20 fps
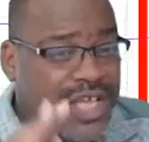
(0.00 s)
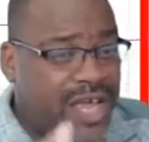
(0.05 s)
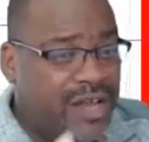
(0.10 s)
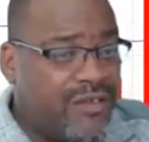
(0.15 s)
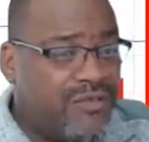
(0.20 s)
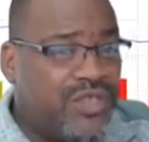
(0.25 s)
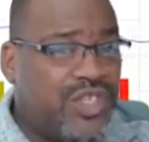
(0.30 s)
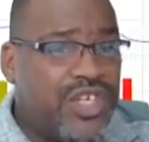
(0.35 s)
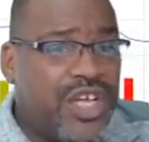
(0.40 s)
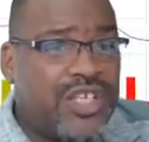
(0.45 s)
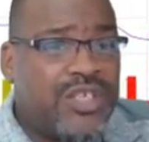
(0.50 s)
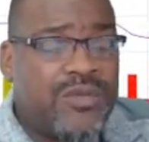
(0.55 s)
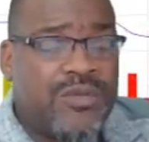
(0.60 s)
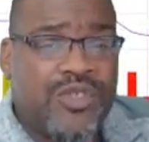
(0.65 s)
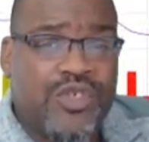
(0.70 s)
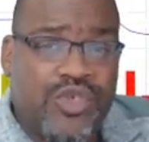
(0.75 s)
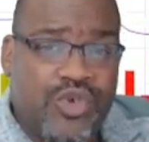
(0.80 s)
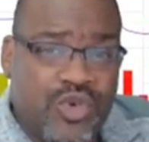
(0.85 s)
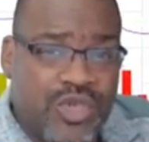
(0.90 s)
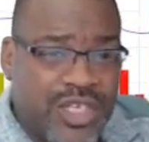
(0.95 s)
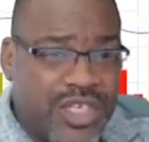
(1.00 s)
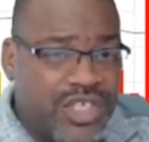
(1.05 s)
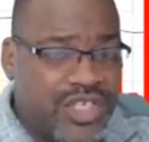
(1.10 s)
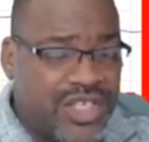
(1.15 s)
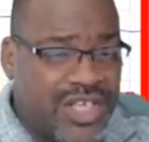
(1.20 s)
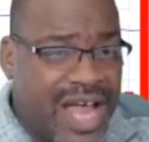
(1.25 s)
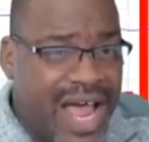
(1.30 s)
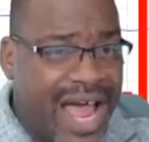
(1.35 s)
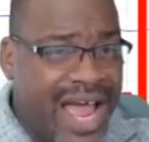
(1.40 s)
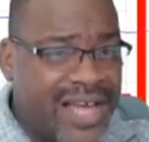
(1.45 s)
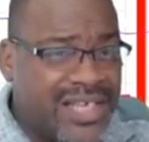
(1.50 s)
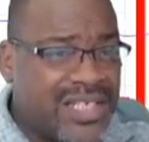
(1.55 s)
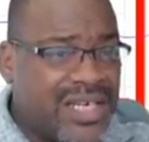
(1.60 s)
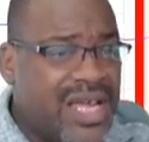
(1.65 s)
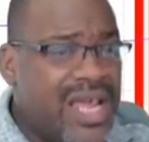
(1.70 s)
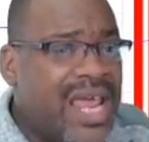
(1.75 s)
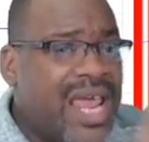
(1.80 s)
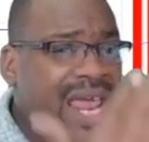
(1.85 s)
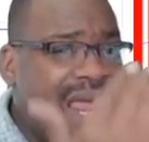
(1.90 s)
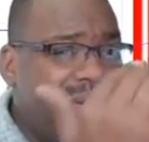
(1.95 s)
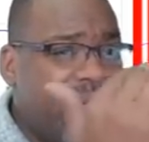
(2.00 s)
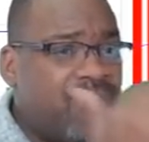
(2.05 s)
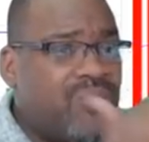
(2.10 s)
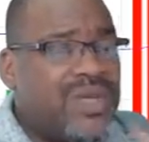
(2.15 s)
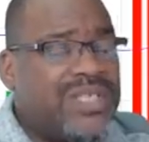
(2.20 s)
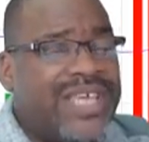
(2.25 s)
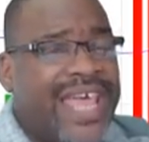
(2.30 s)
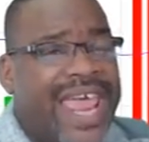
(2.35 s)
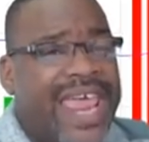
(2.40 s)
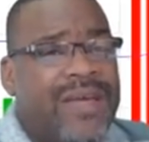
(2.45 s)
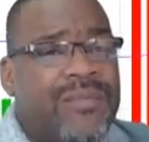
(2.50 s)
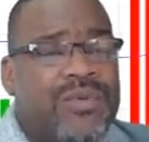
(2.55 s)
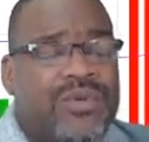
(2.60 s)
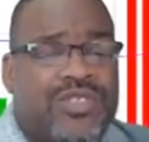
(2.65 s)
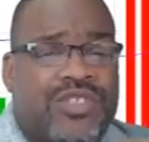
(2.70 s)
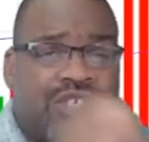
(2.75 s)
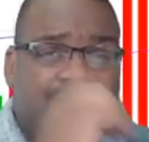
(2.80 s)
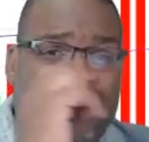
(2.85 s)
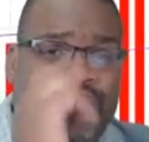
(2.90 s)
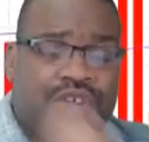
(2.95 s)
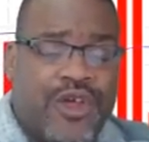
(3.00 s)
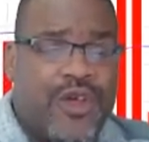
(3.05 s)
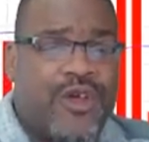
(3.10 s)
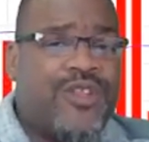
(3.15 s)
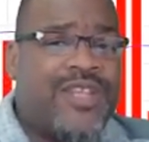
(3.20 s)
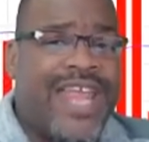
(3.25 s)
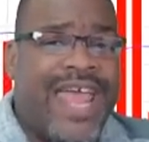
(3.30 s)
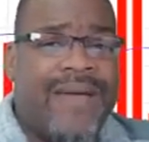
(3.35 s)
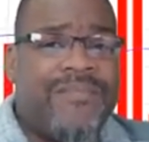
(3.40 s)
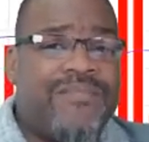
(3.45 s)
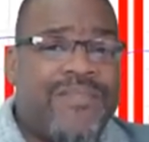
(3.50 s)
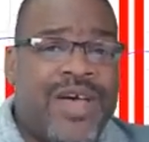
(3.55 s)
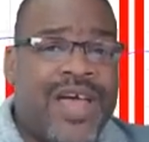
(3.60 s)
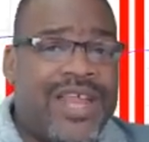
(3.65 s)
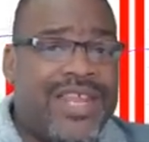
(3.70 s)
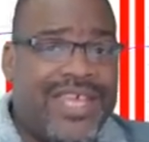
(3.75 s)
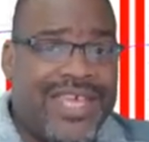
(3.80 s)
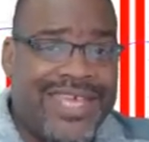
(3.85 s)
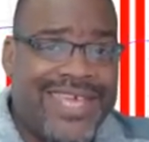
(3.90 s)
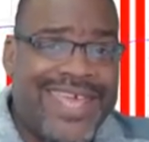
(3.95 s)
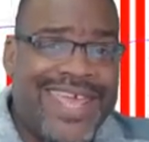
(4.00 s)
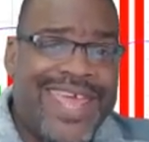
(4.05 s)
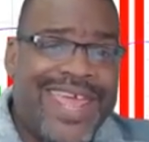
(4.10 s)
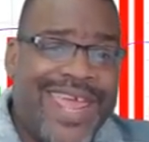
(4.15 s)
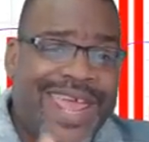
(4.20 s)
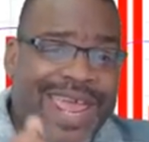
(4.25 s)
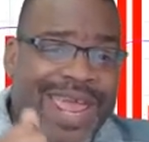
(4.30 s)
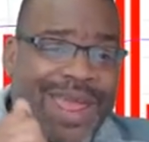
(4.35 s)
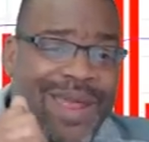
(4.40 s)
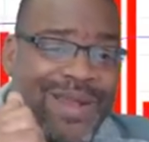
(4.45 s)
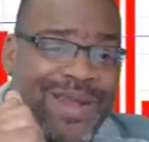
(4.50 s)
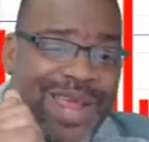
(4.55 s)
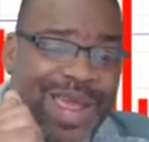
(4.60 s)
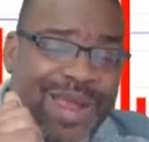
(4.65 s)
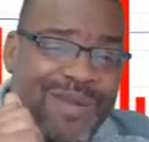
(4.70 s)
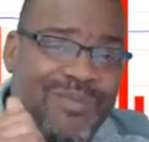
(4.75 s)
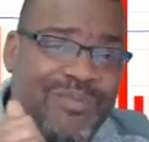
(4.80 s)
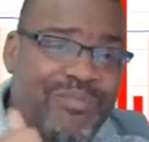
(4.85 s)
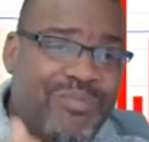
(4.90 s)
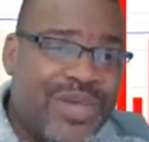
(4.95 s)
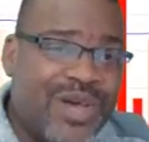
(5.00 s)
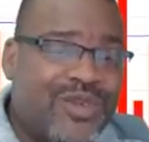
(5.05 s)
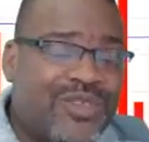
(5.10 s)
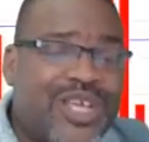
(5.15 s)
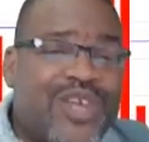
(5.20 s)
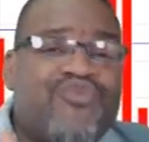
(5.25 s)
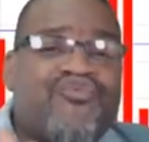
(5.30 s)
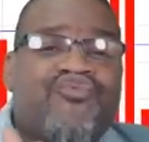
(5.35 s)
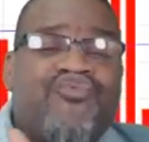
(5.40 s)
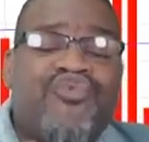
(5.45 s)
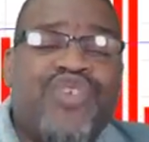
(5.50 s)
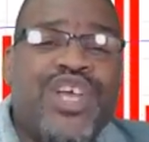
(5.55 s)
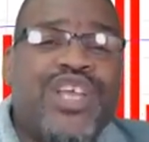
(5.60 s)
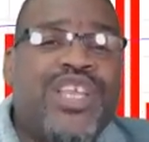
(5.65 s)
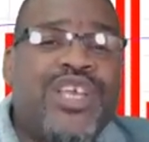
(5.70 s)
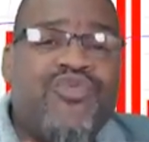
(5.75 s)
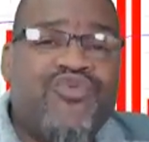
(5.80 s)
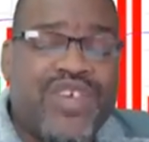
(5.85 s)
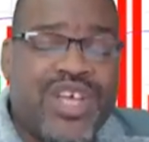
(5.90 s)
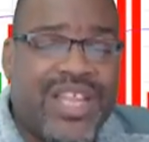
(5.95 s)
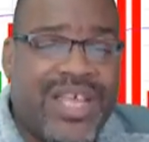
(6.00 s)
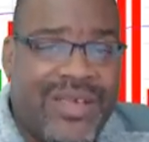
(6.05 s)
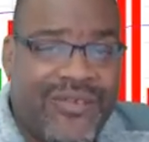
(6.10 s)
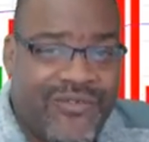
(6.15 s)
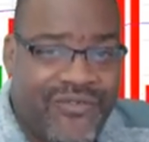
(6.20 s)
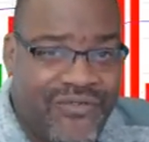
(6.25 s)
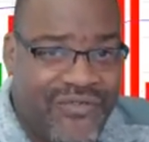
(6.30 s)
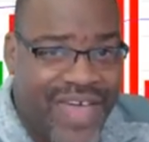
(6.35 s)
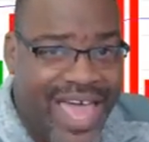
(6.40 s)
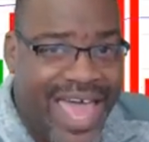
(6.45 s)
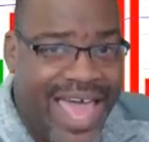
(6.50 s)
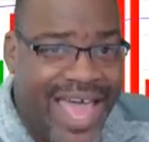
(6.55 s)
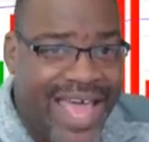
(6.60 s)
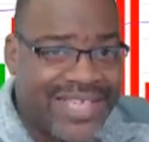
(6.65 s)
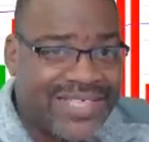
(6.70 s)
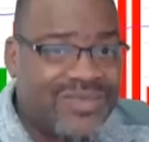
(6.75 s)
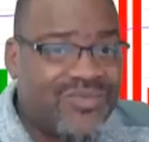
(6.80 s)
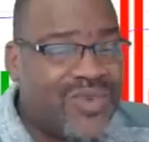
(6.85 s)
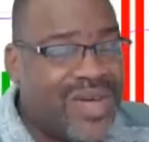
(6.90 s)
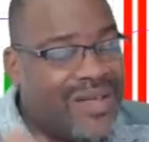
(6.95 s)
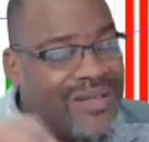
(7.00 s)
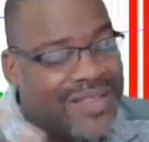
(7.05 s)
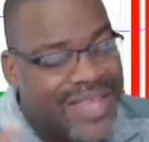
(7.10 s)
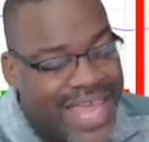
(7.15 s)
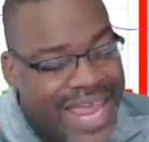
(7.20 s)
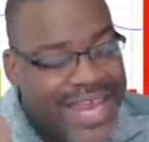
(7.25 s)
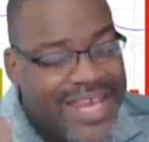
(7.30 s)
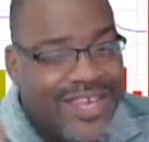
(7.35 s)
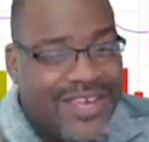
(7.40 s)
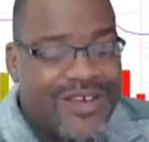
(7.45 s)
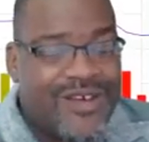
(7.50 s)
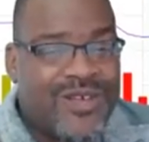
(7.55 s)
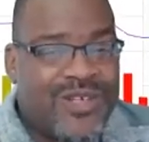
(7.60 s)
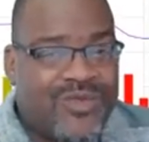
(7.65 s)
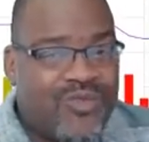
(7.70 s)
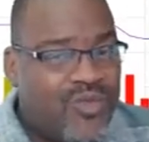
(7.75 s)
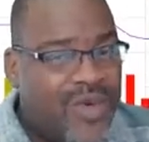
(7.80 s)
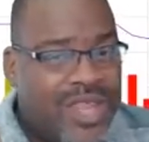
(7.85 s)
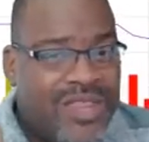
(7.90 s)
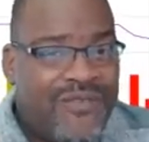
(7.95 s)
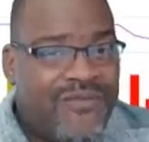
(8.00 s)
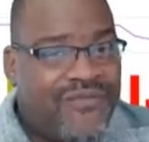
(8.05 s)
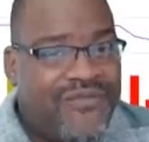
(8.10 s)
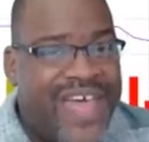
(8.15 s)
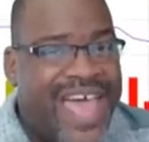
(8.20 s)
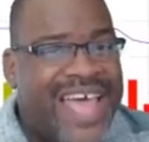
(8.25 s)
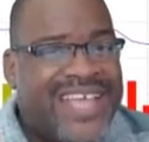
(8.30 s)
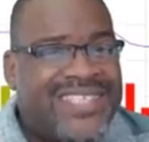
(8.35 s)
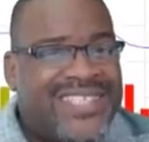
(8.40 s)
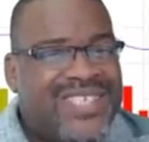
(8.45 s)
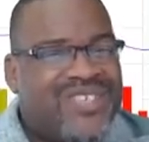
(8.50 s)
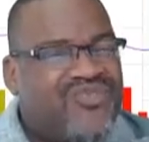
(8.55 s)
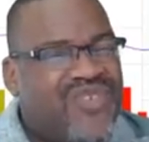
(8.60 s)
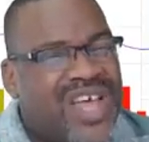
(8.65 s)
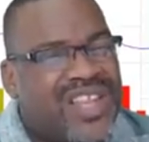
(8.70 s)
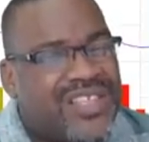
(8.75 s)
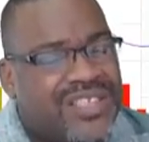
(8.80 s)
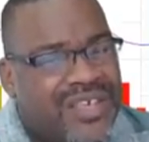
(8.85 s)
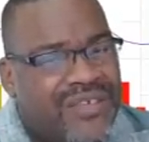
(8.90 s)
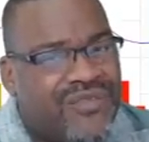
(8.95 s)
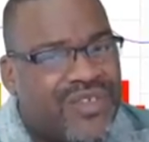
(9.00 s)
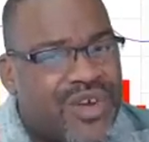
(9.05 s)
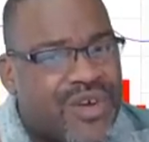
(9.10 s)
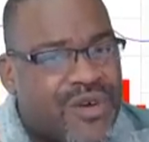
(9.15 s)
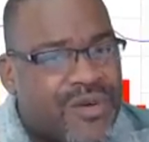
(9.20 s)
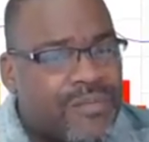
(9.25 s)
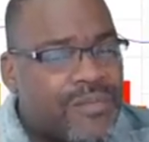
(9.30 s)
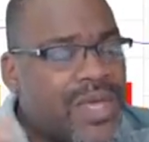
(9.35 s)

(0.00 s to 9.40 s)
of just using stocks, and was able to take that money and, and build it really, really fast. Well, eight years, whether fast is relative term.